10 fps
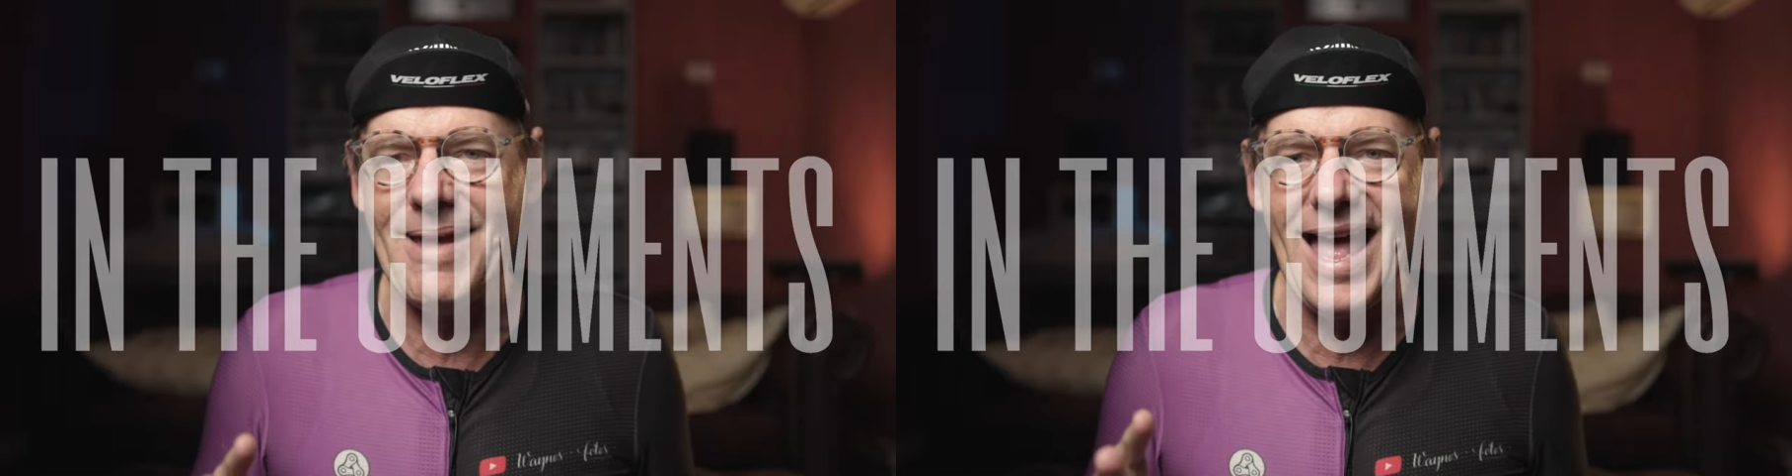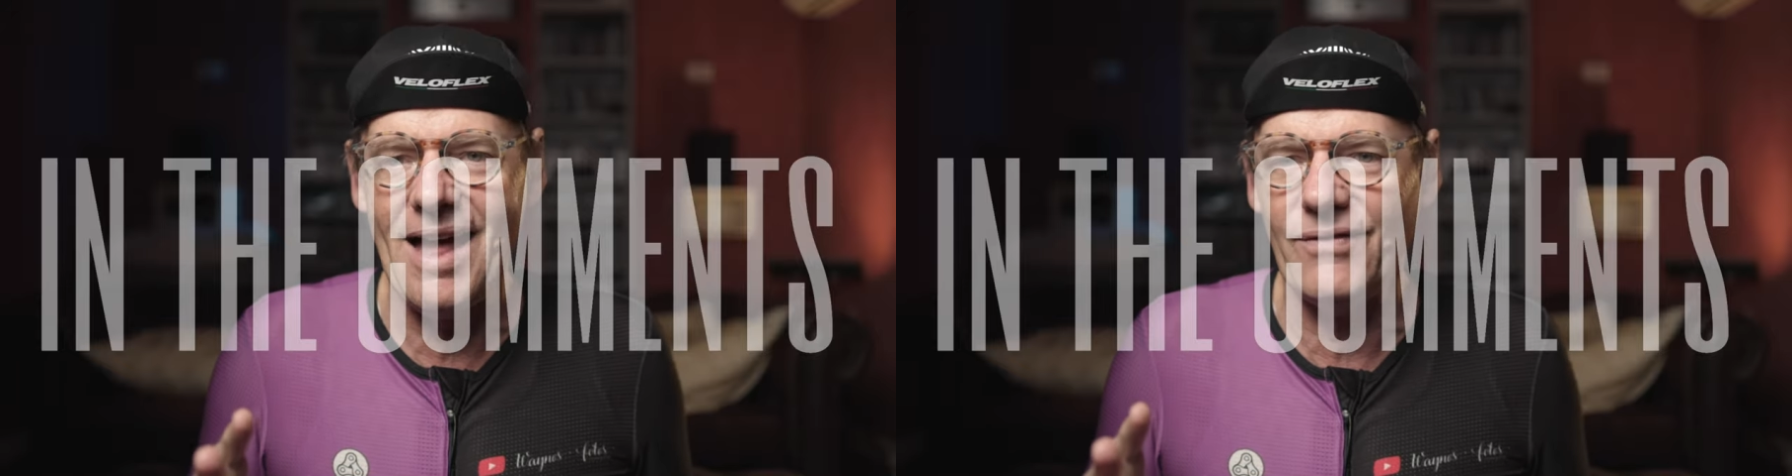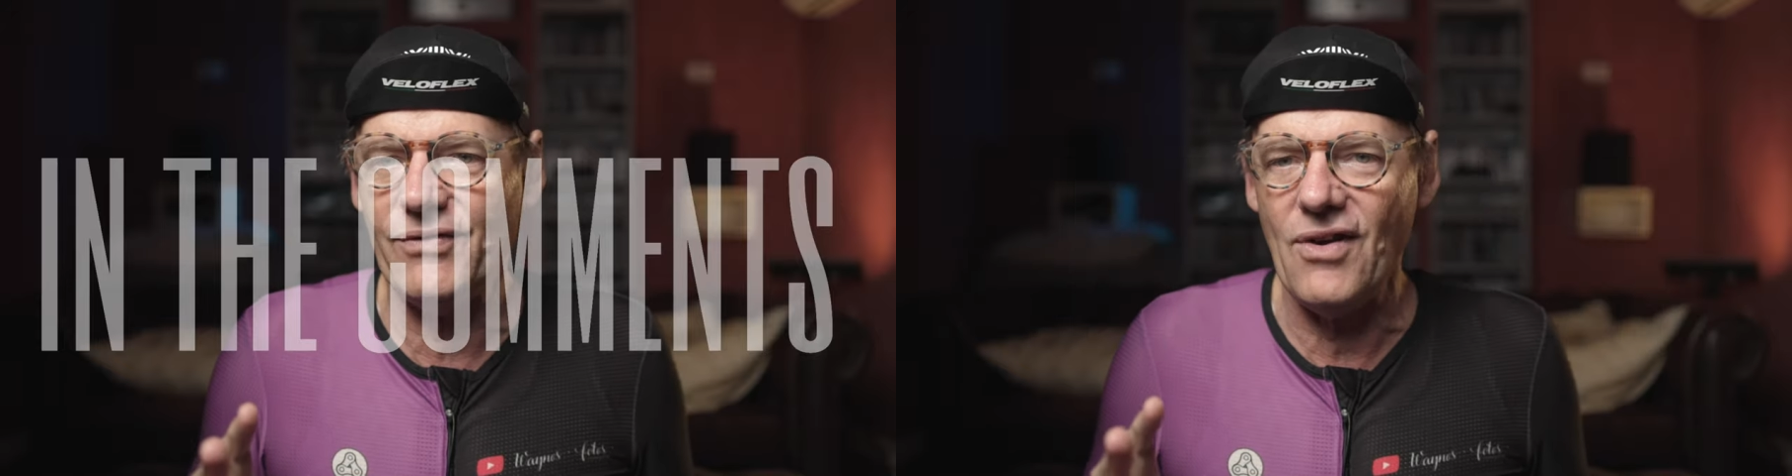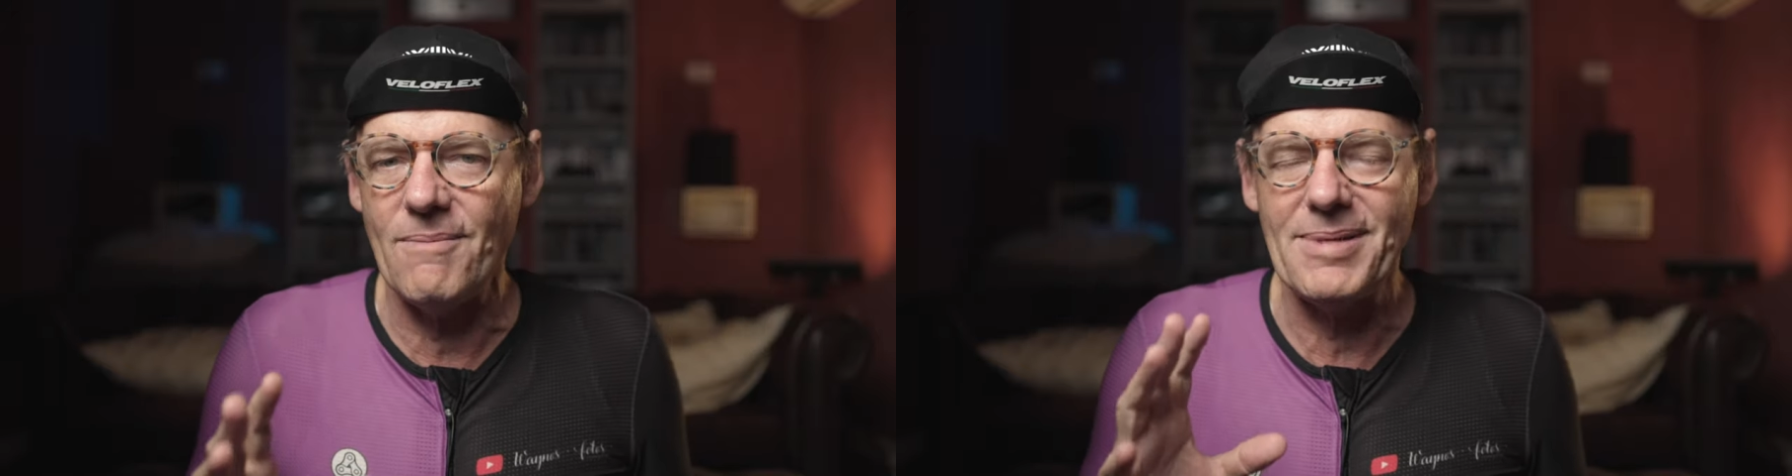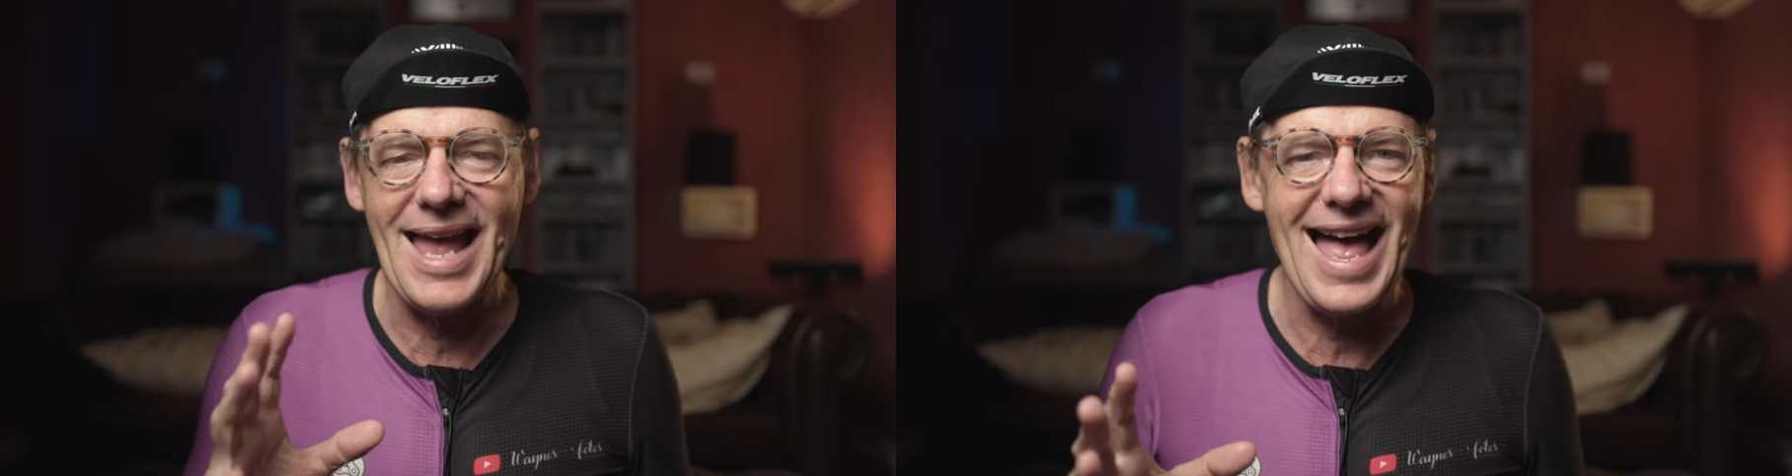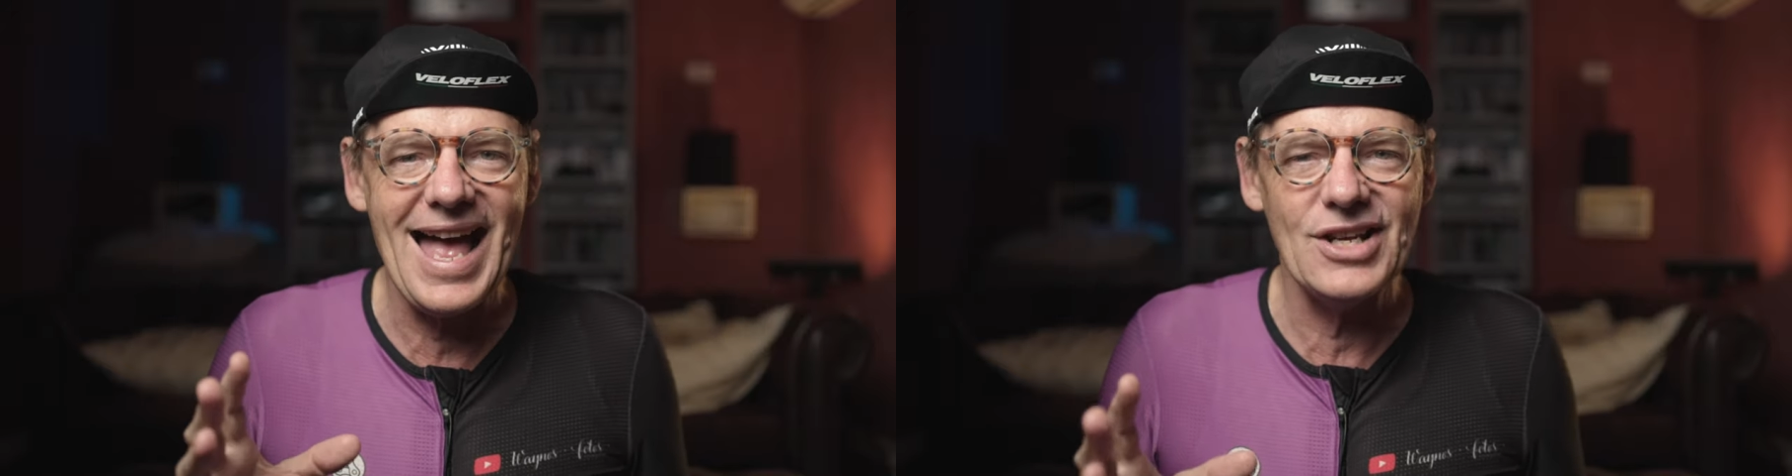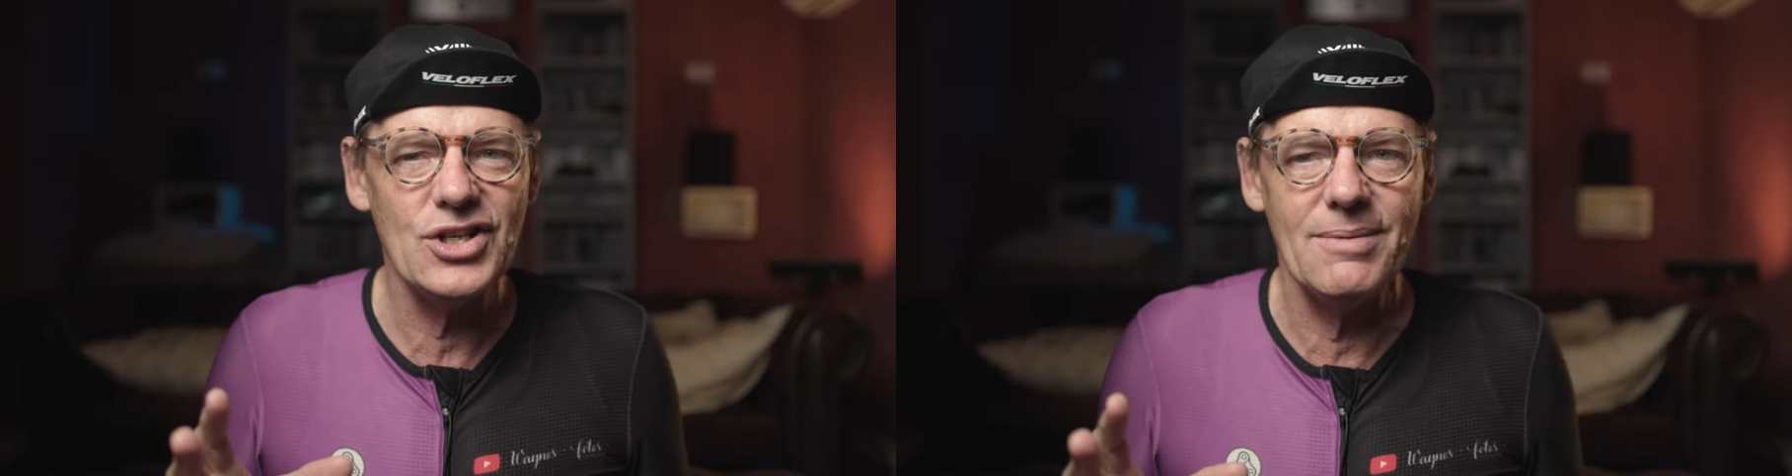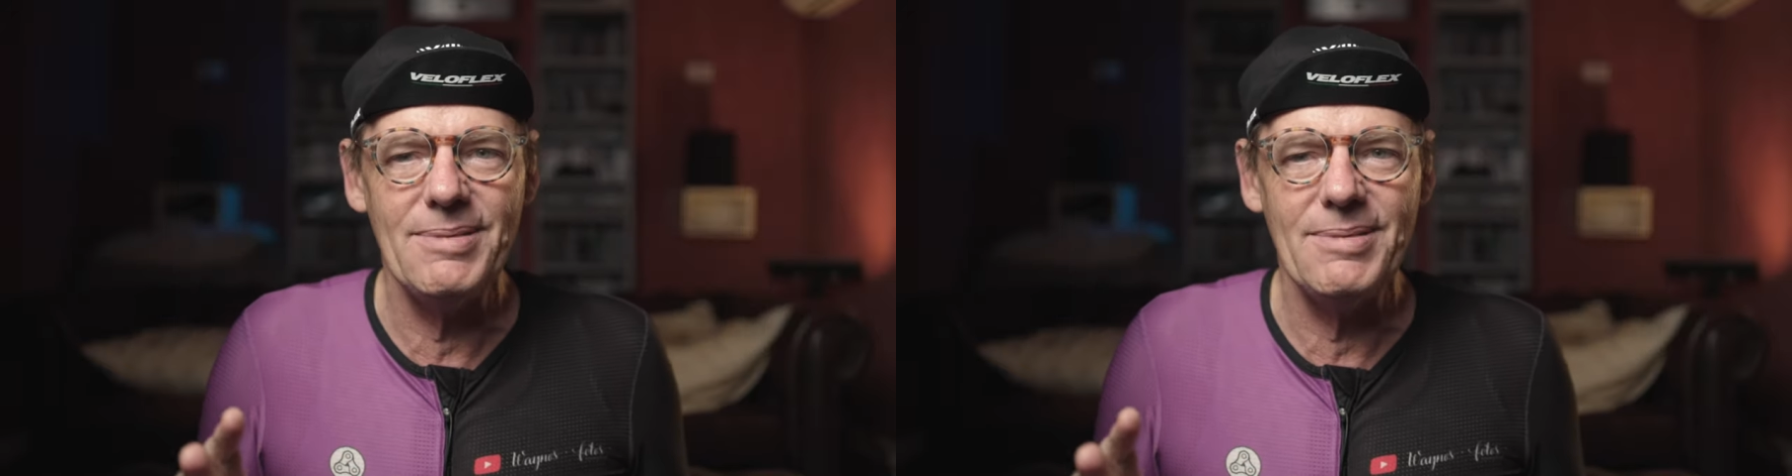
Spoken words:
out from Bianchi?